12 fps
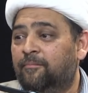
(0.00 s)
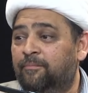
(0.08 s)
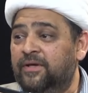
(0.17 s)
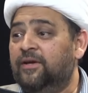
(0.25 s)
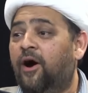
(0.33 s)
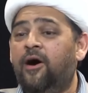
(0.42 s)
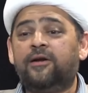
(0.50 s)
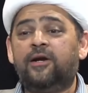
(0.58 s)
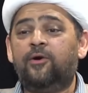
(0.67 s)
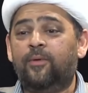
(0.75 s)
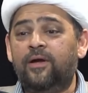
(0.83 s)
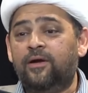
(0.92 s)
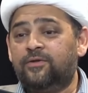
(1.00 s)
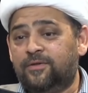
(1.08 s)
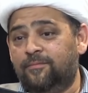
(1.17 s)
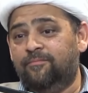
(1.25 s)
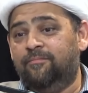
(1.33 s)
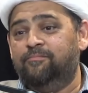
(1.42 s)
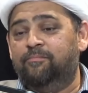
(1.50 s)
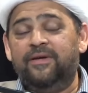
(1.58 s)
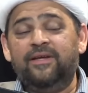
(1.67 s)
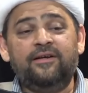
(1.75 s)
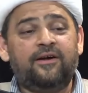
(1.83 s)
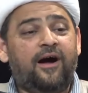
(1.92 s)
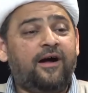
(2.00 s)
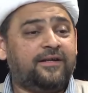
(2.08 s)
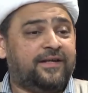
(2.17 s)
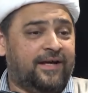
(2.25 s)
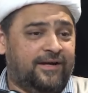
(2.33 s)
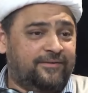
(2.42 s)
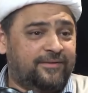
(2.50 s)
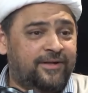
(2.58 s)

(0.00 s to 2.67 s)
be on our way to being God now,